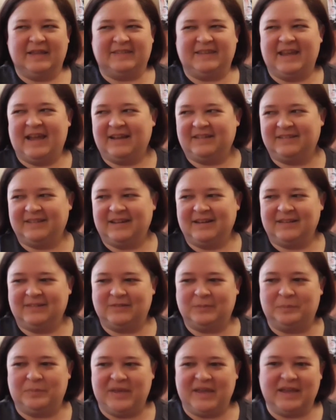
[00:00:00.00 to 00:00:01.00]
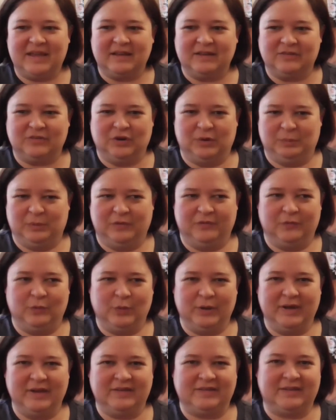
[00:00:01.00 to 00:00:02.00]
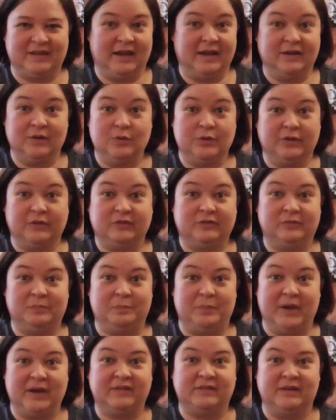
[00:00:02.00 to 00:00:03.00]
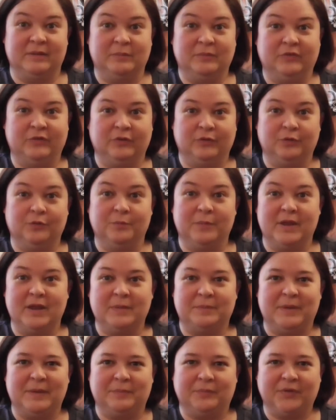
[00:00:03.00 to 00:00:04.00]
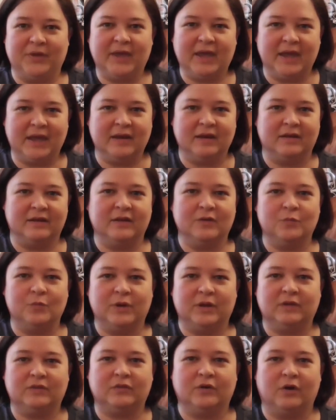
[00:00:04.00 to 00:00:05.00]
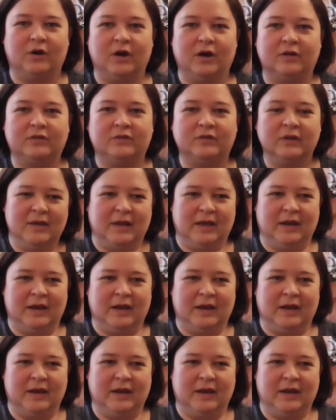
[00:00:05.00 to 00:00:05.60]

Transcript: is he actually gonna speak in his normal voice? I don't expect him to. Many people hated it when he talked.